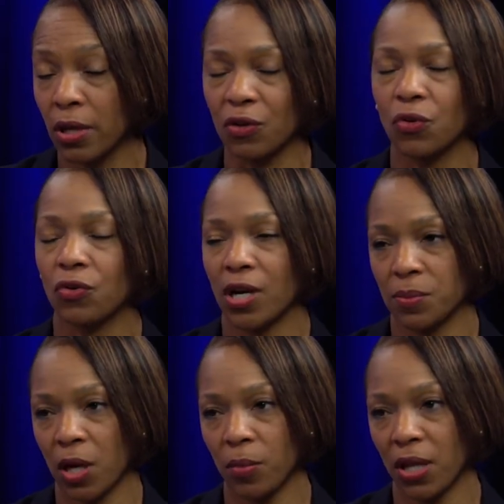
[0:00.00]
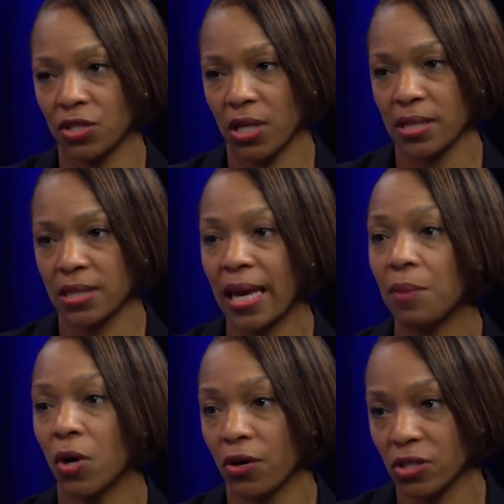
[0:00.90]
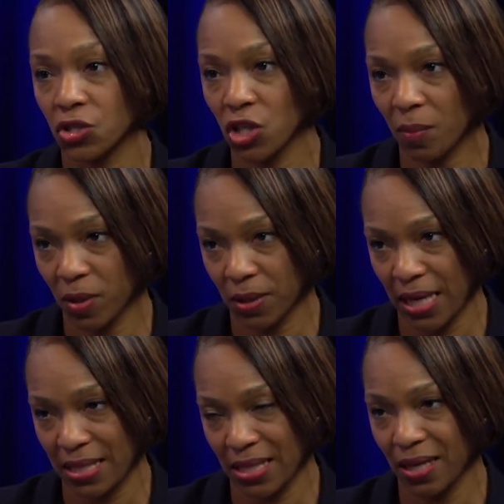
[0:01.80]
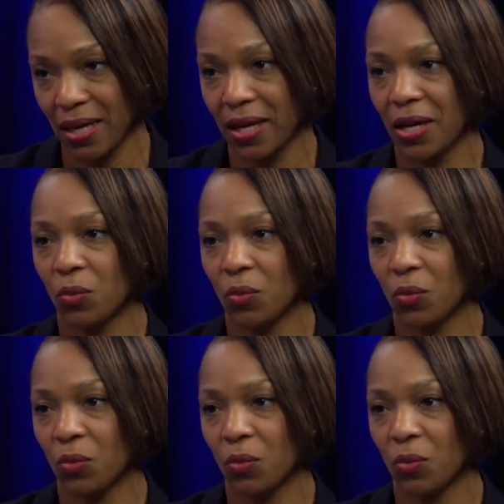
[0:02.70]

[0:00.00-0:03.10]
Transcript: not Kroger, I apologize, Kmart shopping plaza. Mm -hmm.